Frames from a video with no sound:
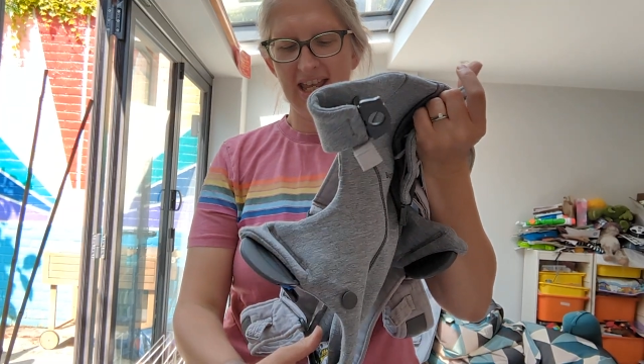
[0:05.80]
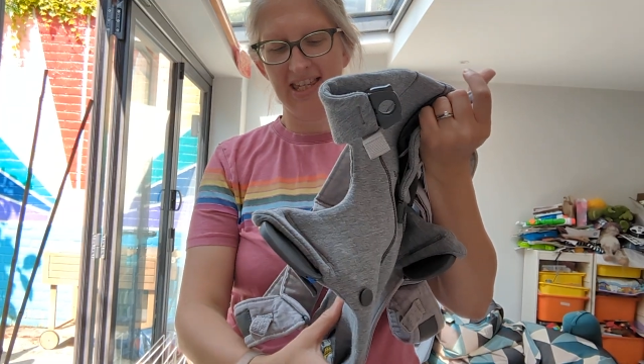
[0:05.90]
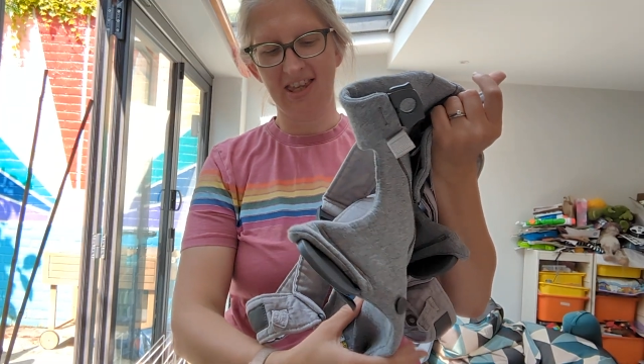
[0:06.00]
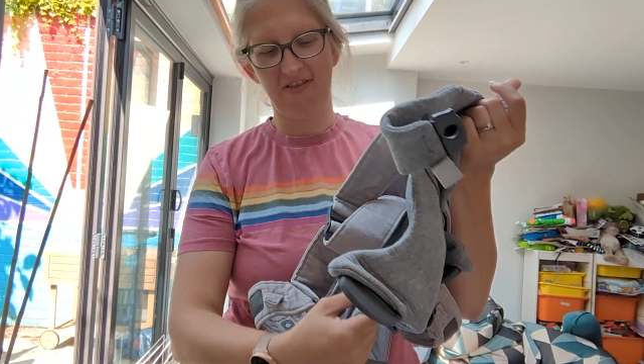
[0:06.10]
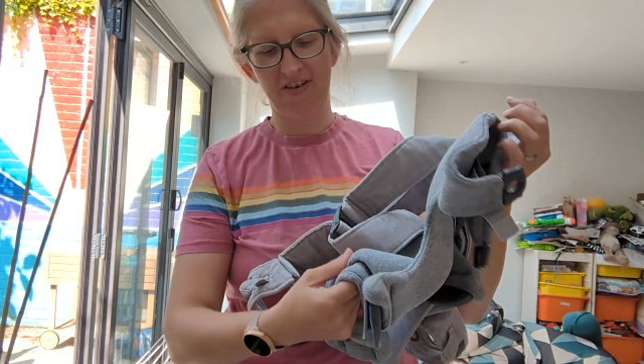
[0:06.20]

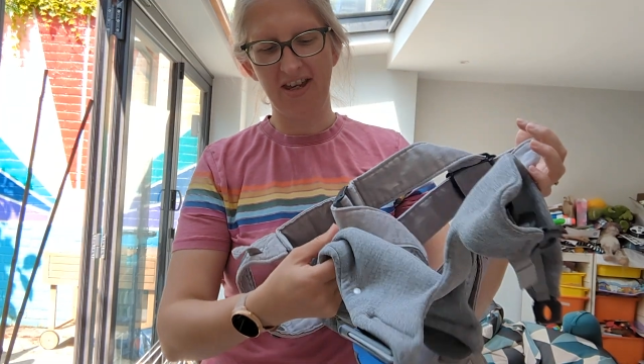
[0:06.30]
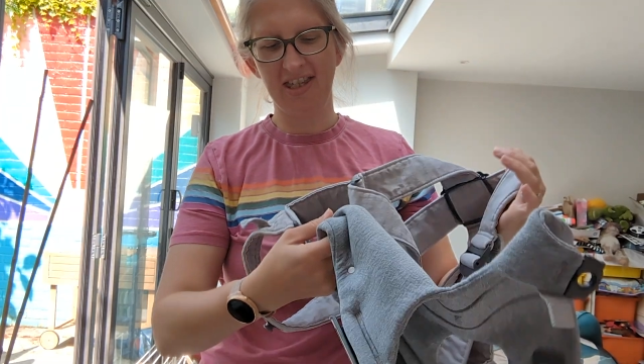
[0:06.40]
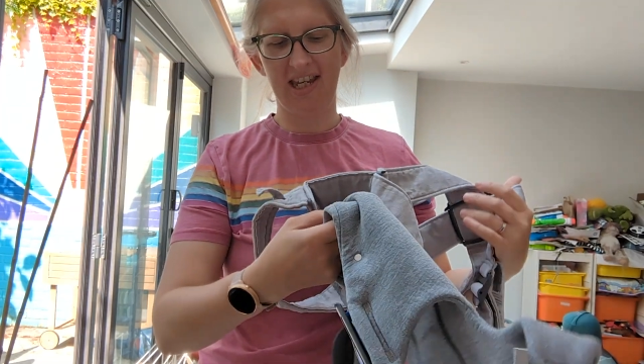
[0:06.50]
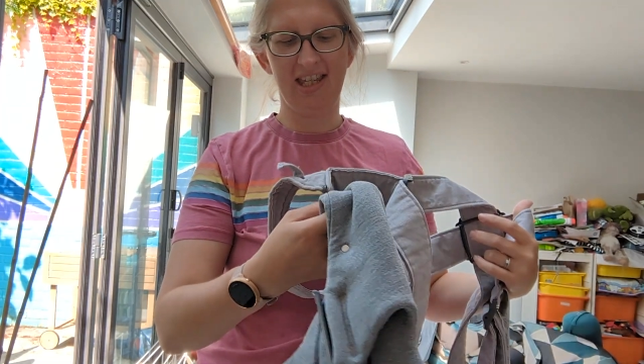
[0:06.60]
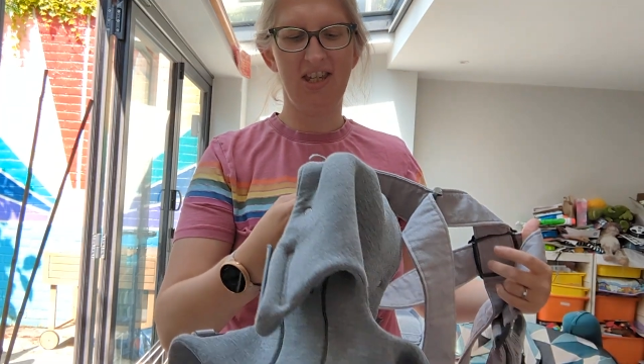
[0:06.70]
So the
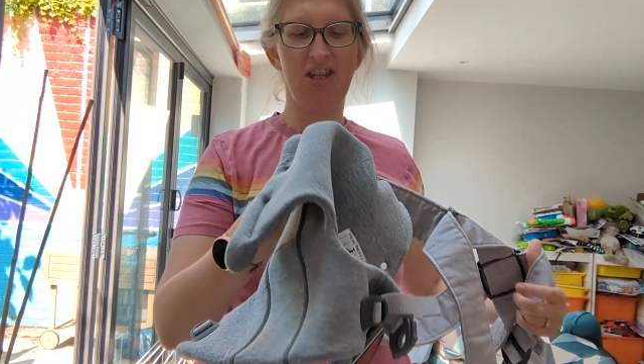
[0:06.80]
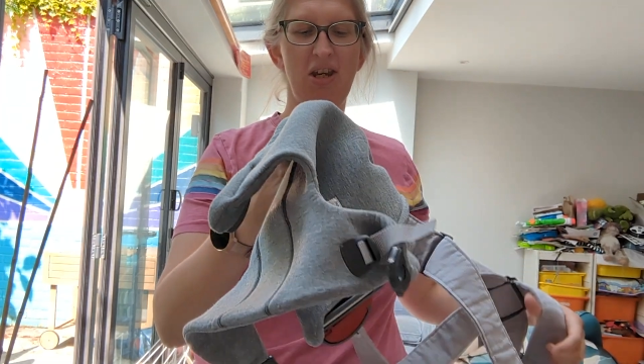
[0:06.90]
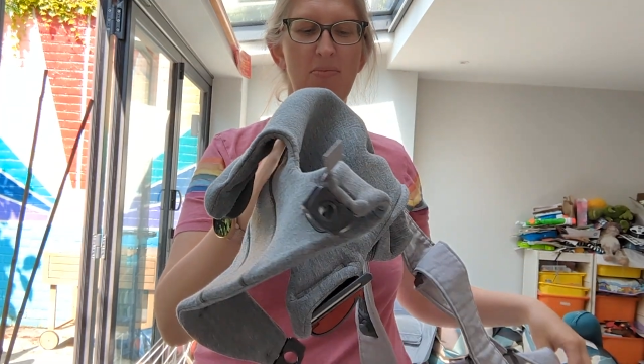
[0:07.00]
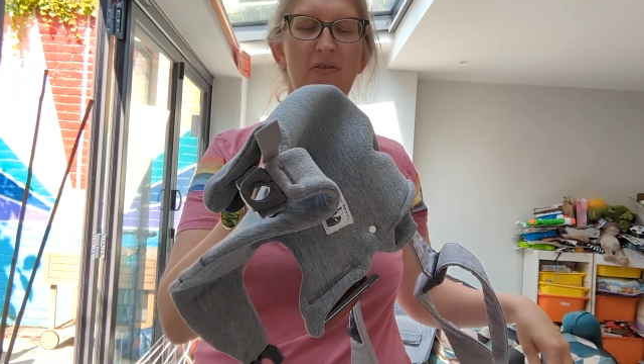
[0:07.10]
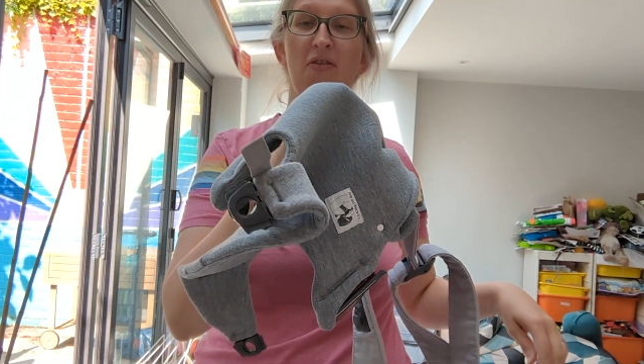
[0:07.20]
first thing to
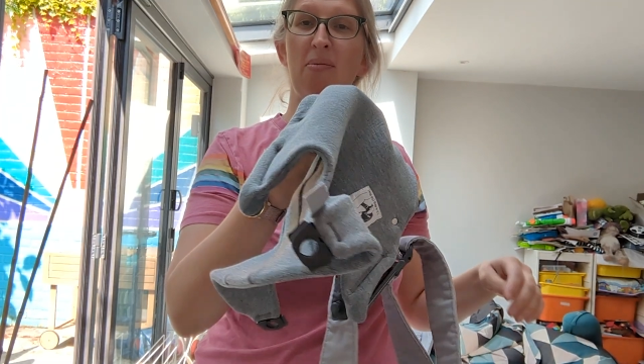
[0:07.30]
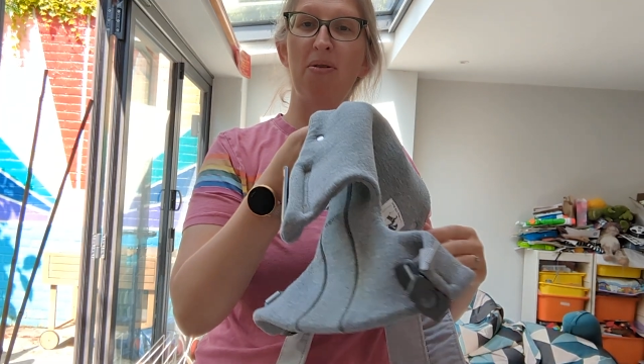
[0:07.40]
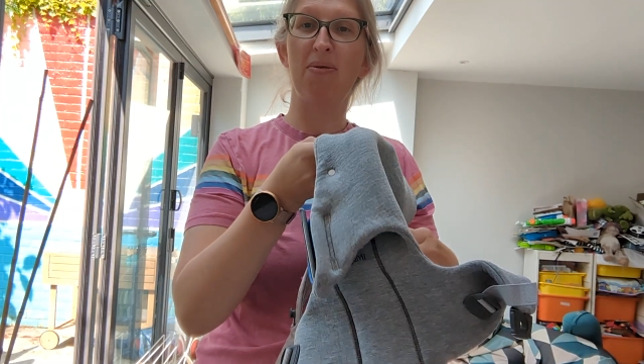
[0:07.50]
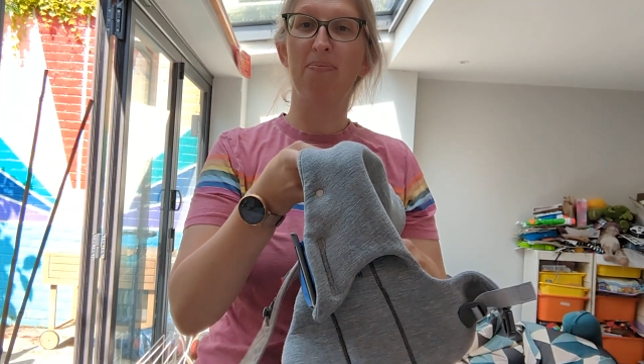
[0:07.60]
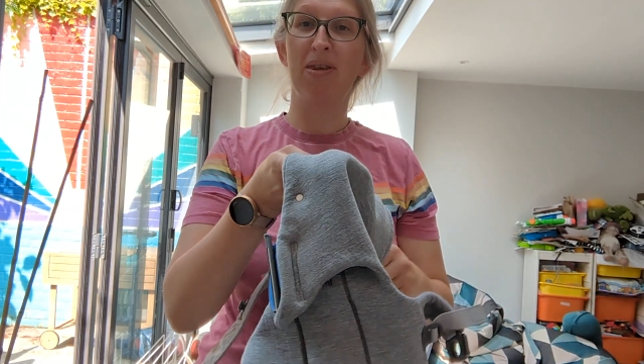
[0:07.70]
do before
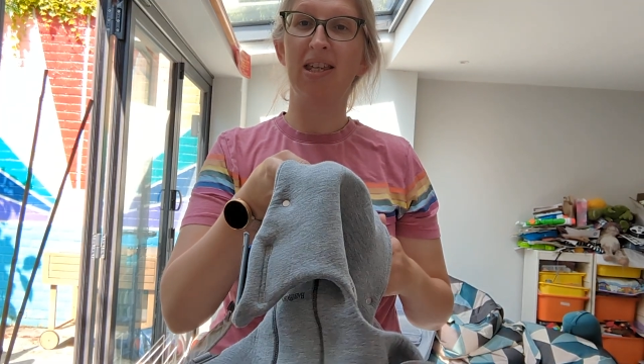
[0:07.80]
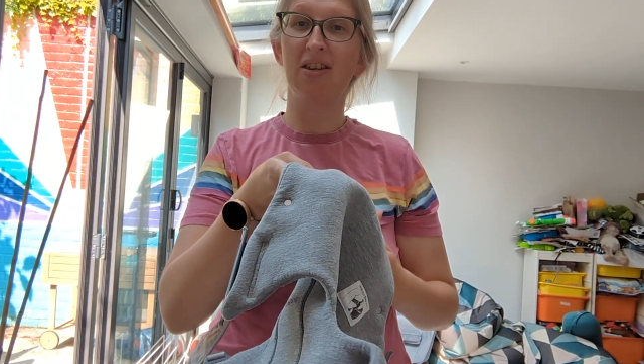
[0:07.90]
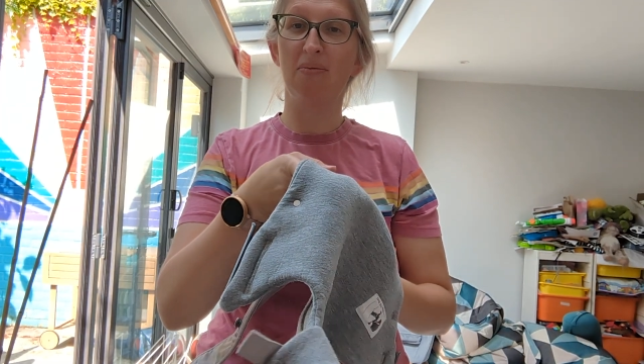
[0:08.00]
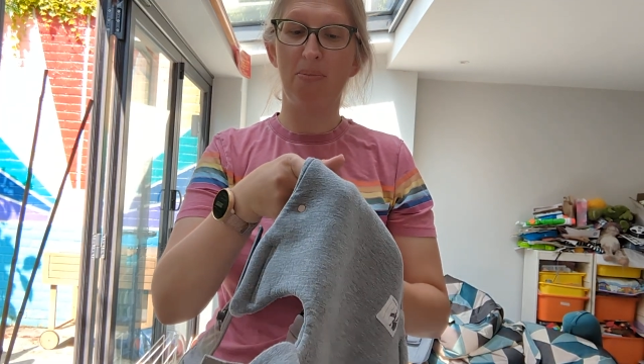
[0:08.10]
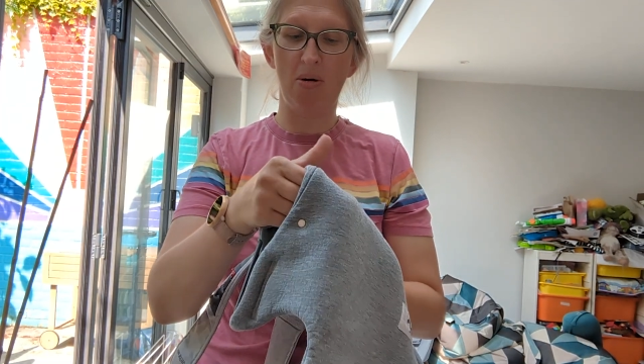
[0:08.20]
I
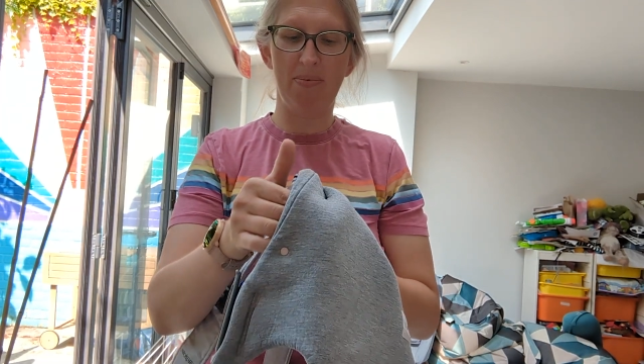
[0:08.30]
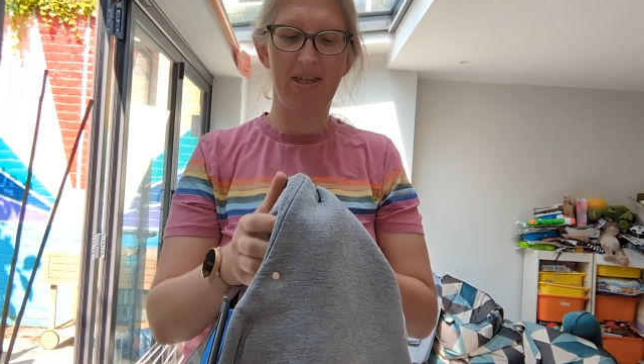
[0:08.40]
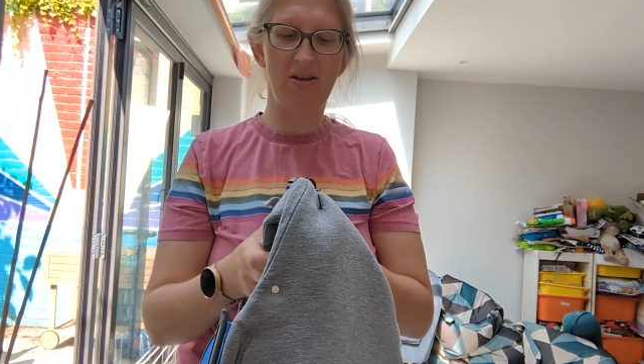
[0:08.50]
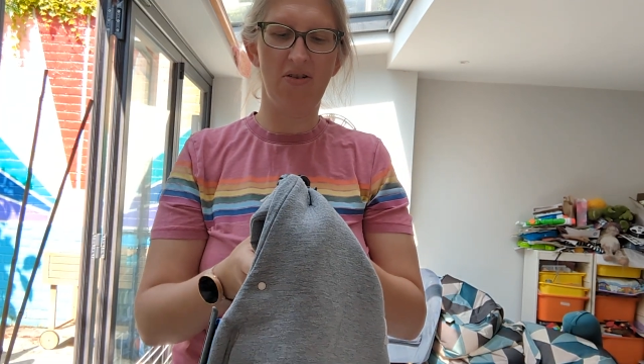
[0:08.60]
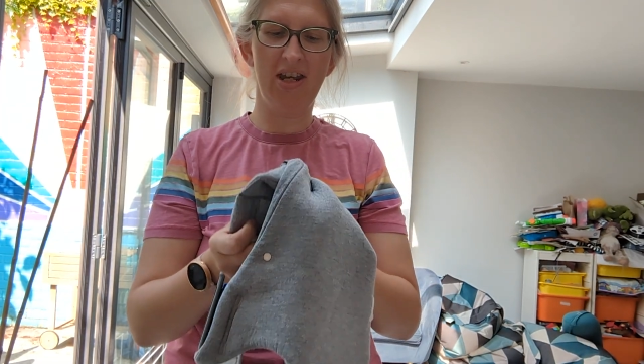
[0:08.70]
pop
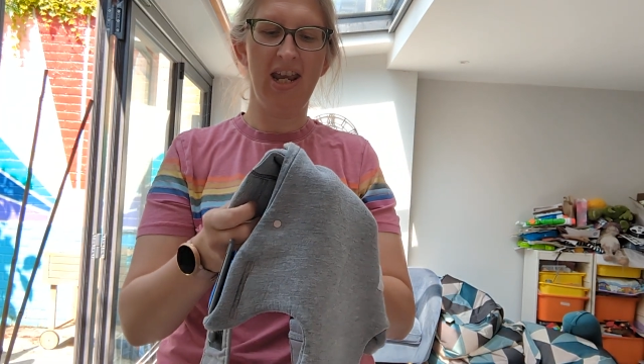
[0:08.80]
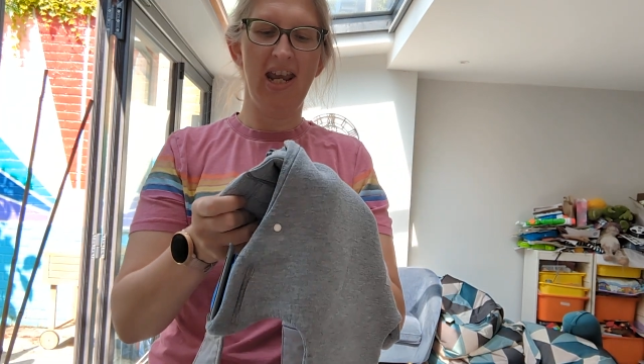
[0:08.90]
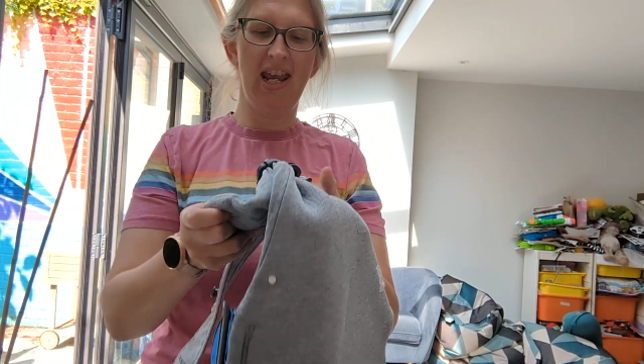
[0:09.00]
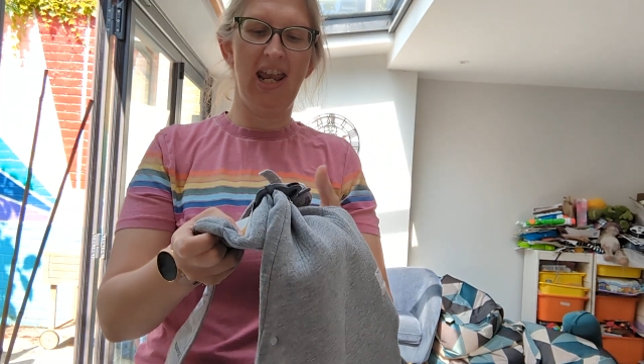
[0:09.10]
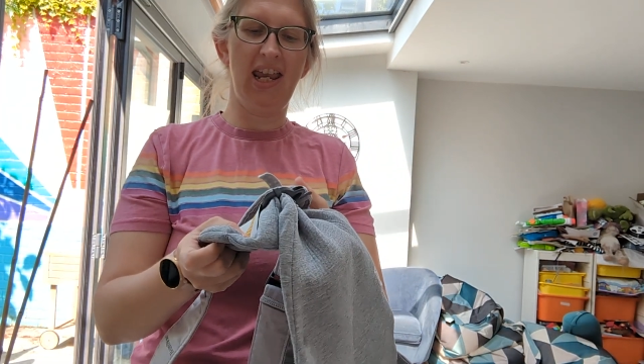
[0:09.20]
this on
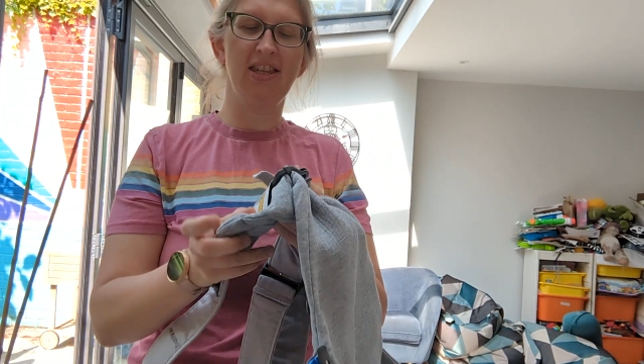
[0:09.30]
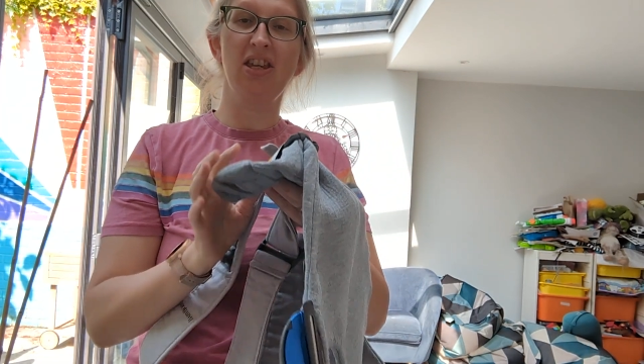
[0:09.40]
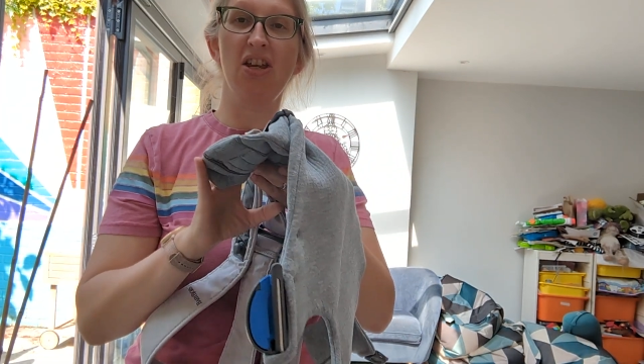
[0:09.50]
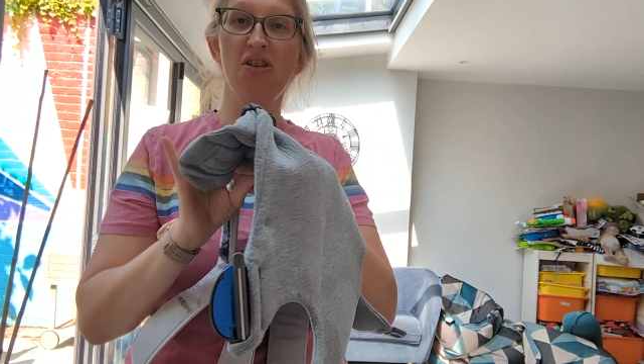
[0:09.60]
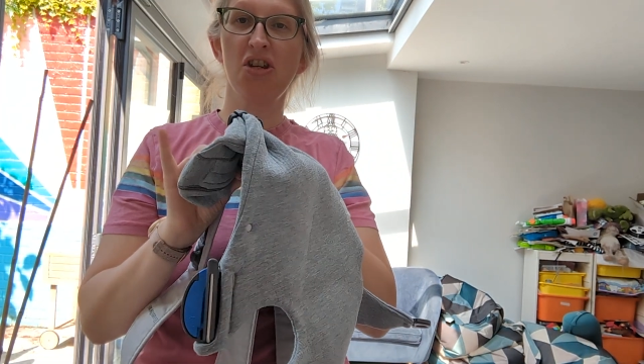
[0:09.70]

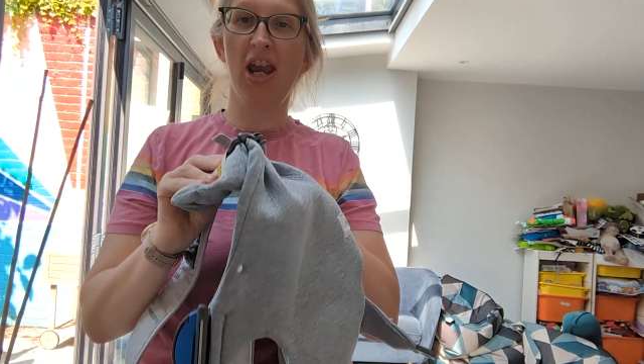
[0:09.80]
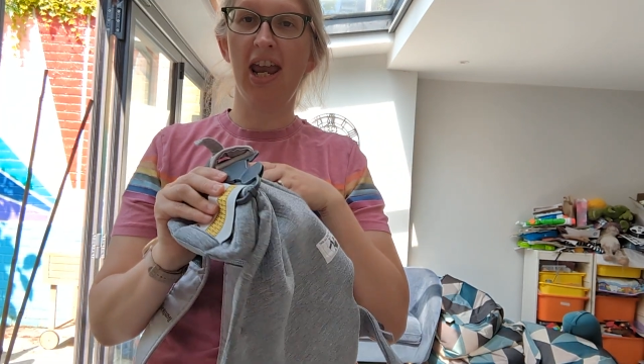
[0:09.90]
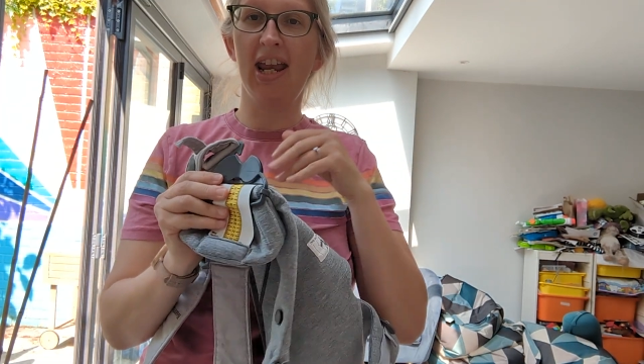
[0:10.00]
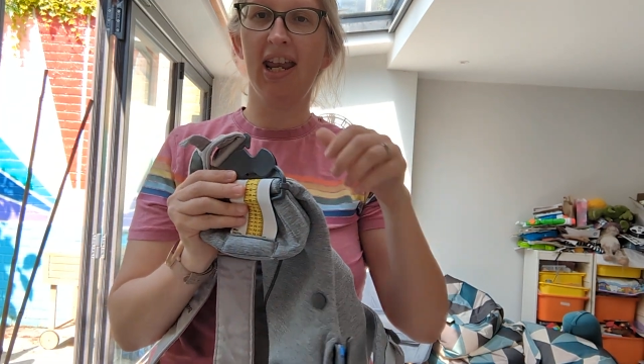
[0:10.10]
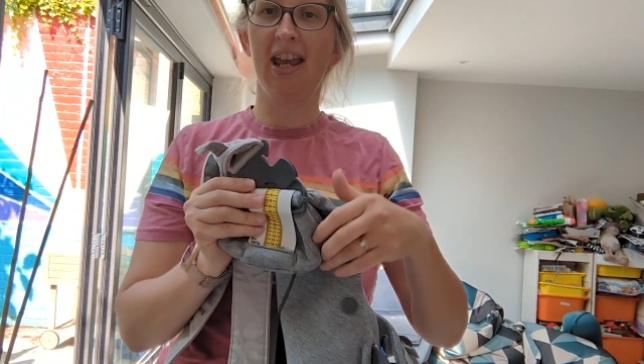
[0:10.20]
is
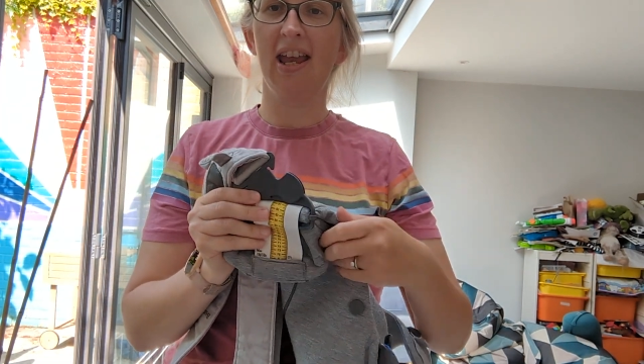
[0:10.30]
check